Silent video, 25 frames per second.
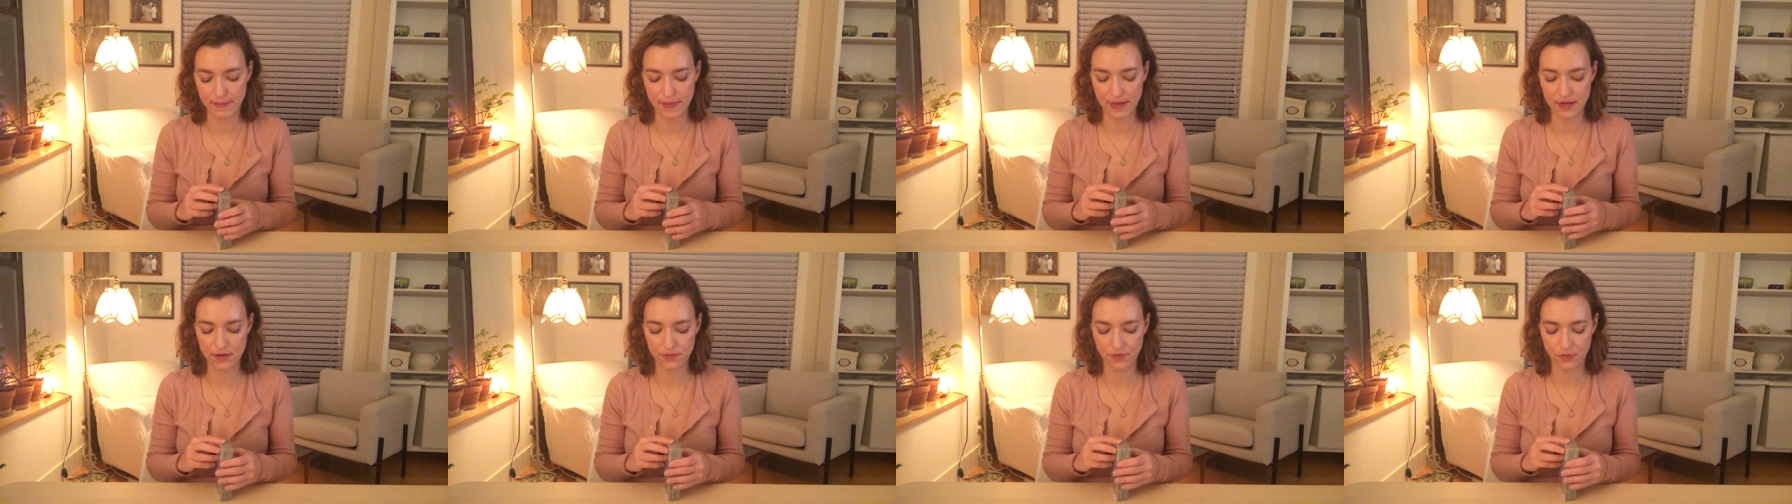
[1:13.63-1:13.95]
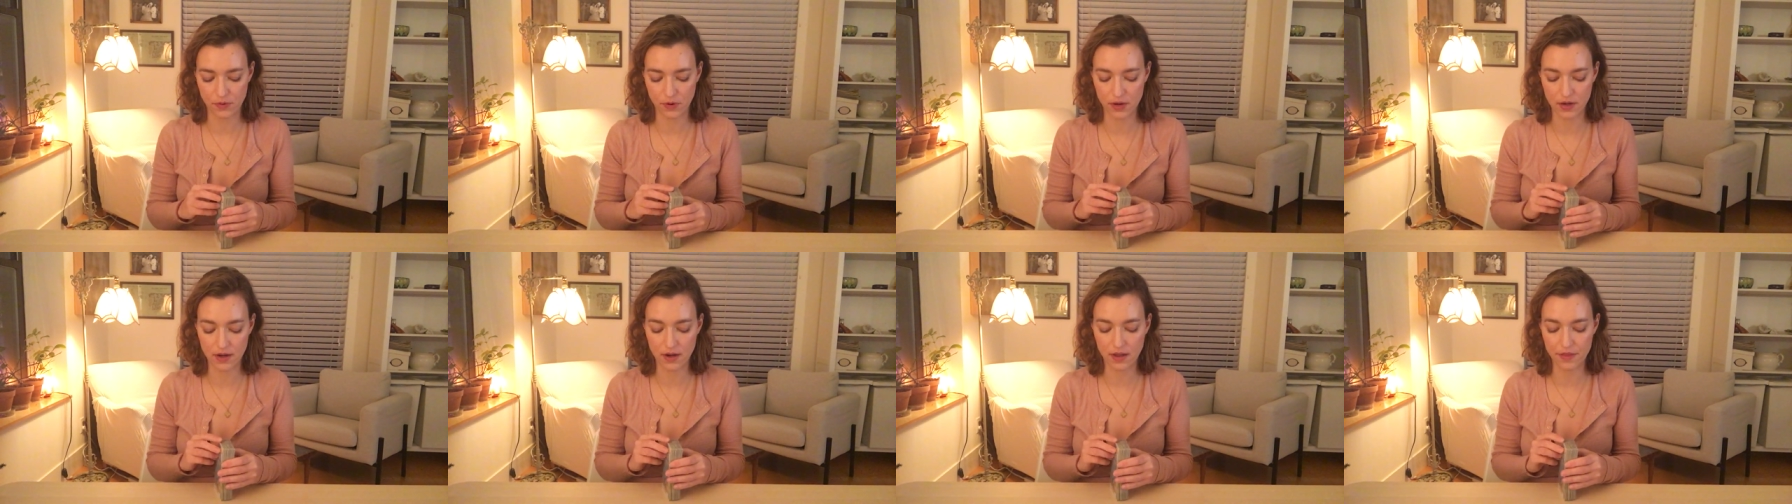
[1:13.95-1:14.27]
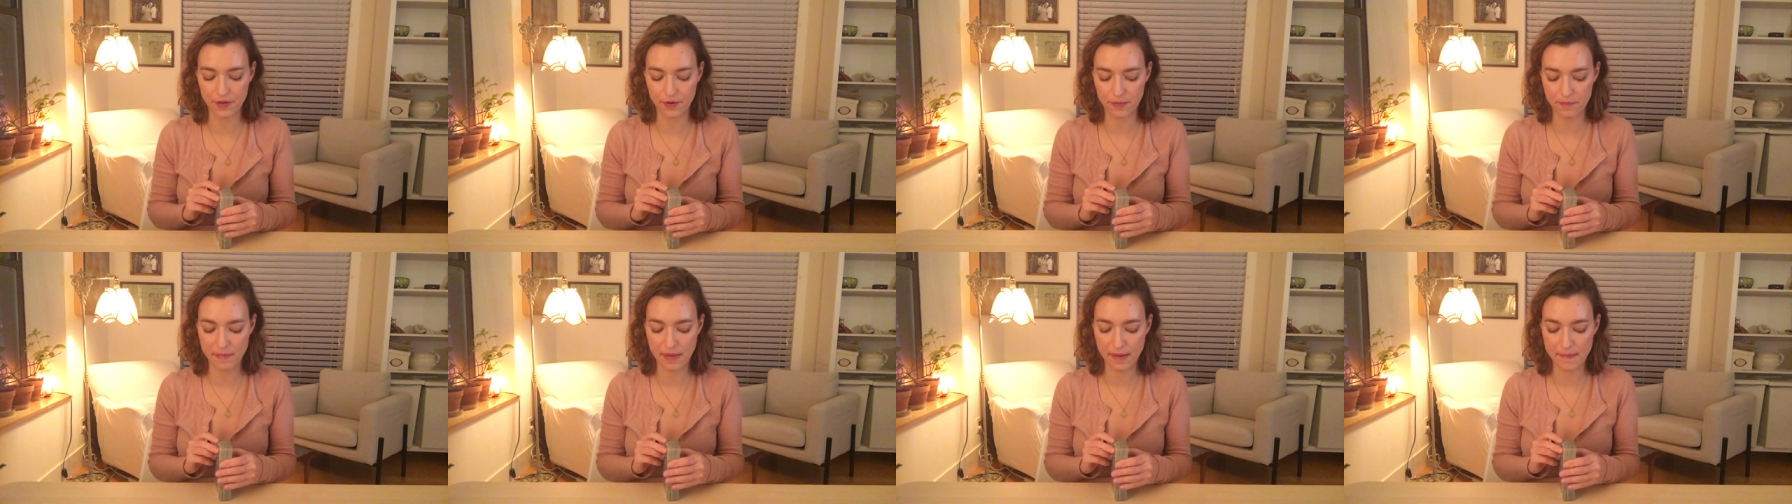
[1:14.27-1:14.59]
meant for
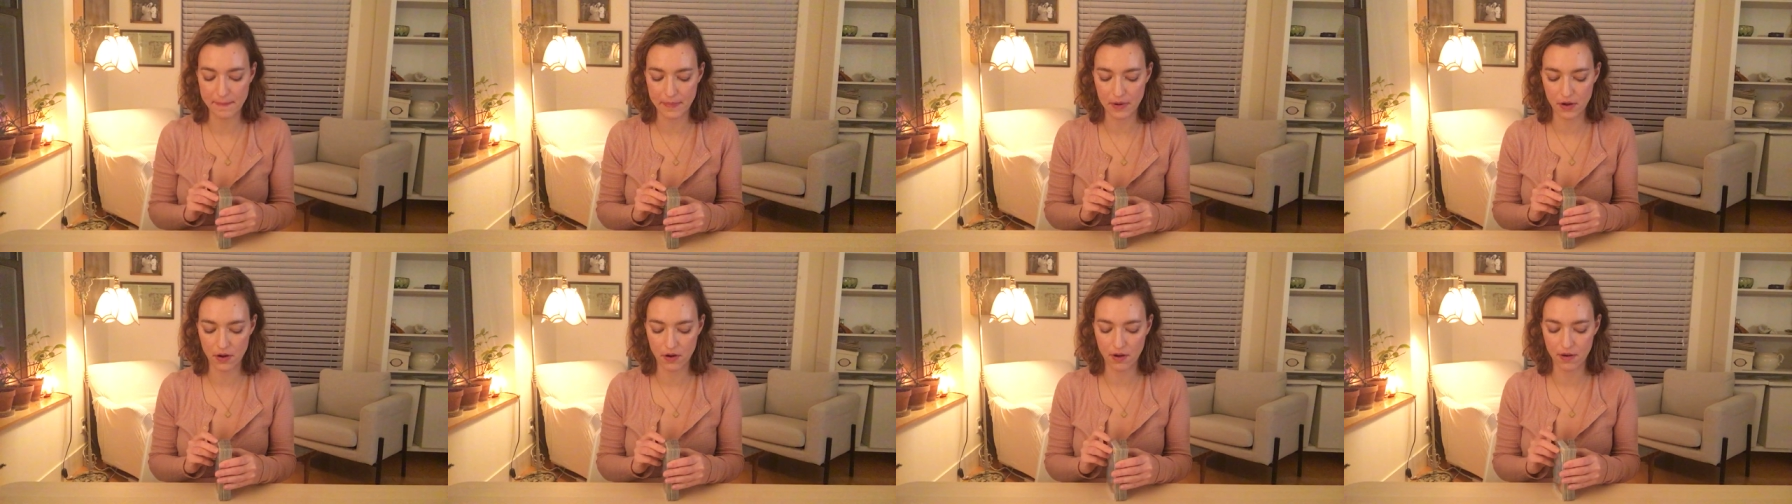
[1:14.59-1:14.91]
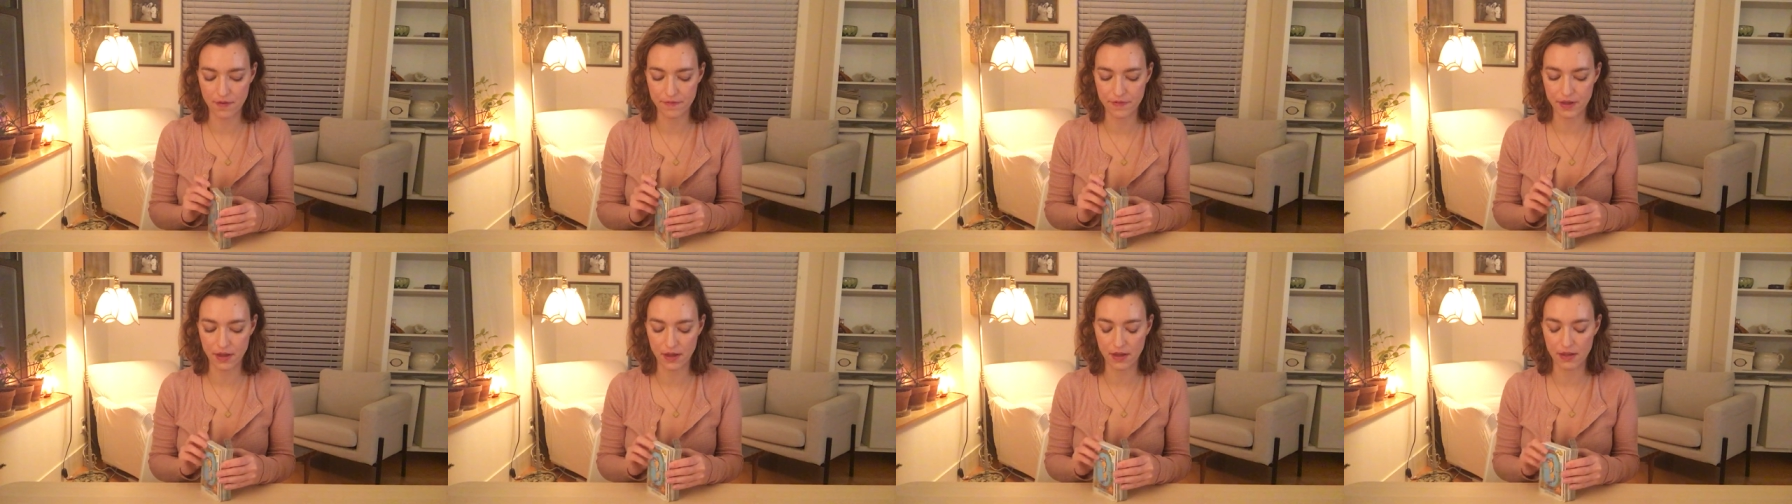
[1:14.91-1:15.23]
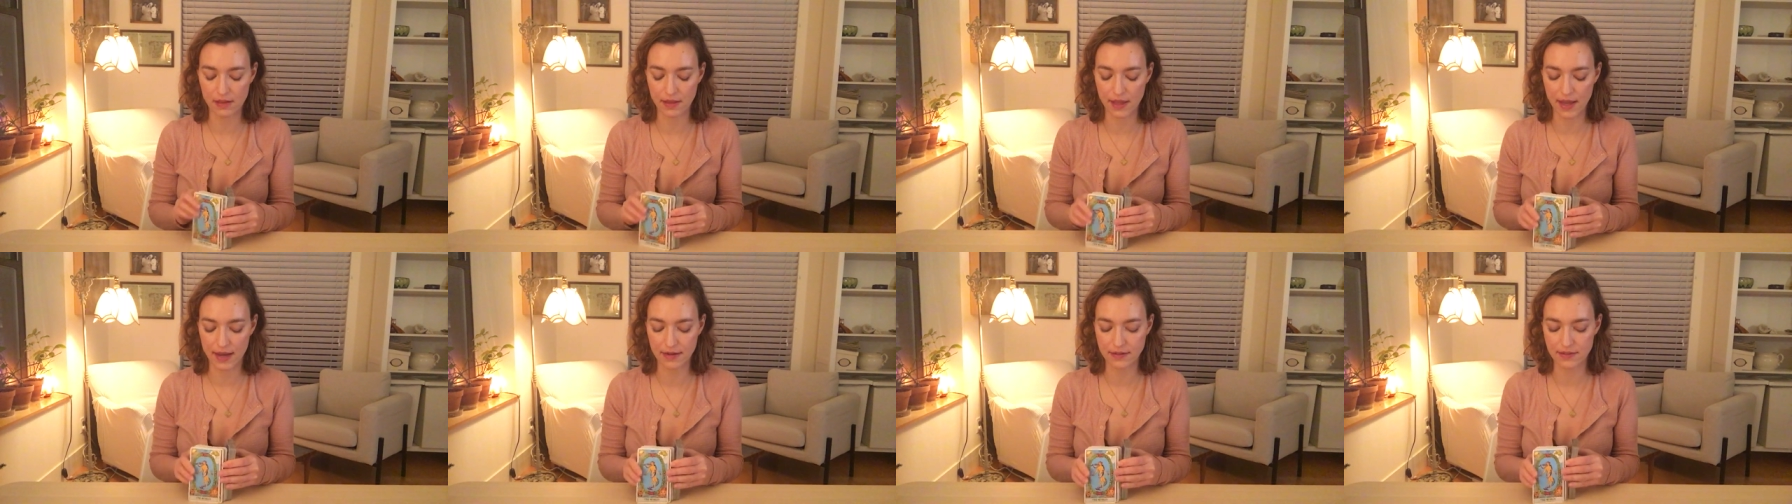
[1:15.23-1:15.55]
another member of the
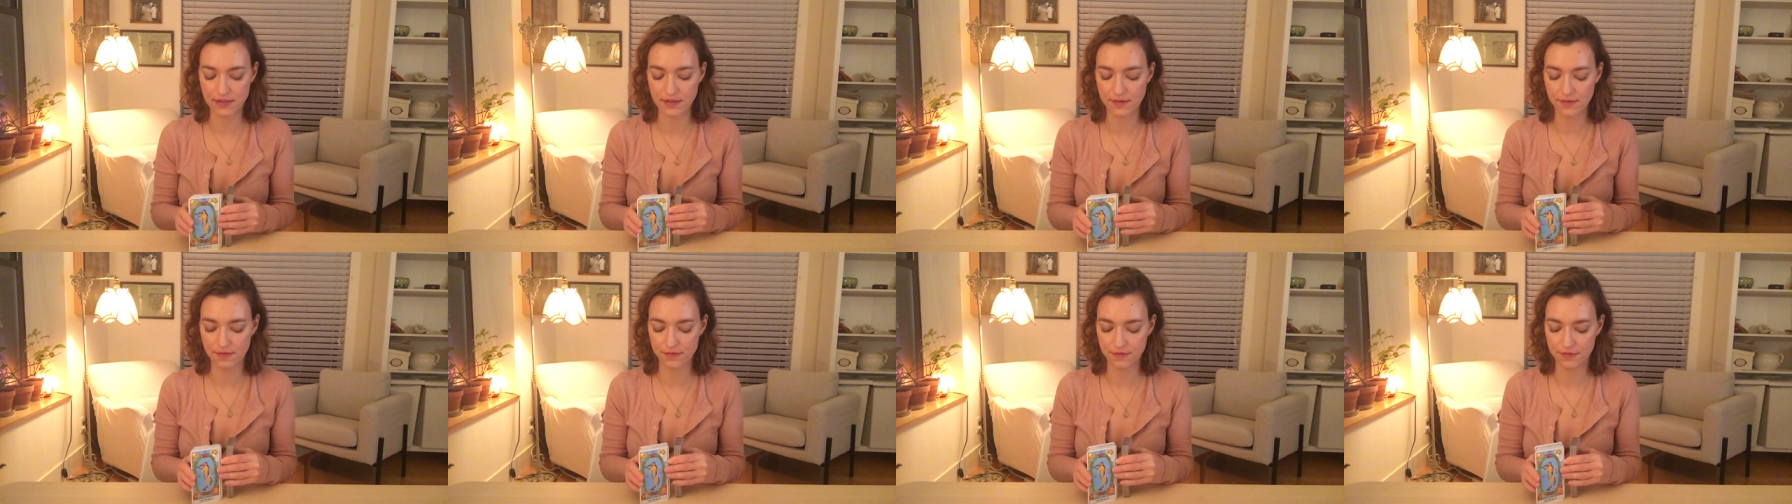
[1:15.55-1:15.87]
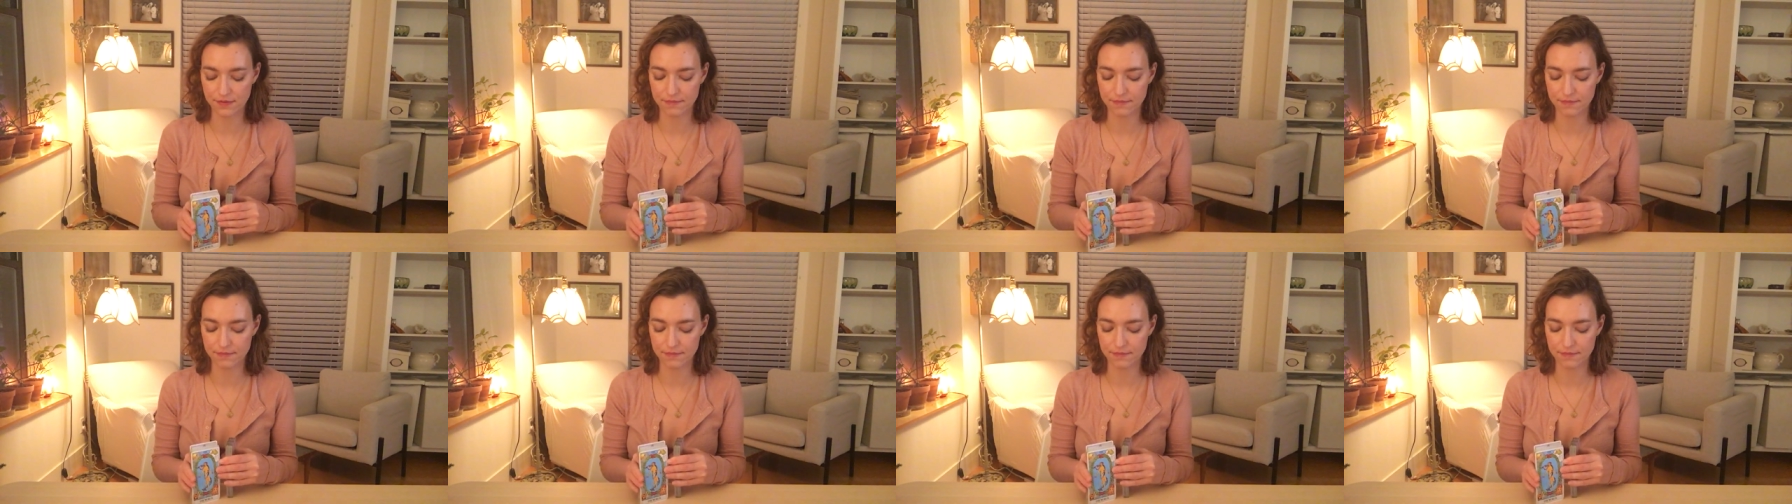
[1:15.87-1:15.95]
collective.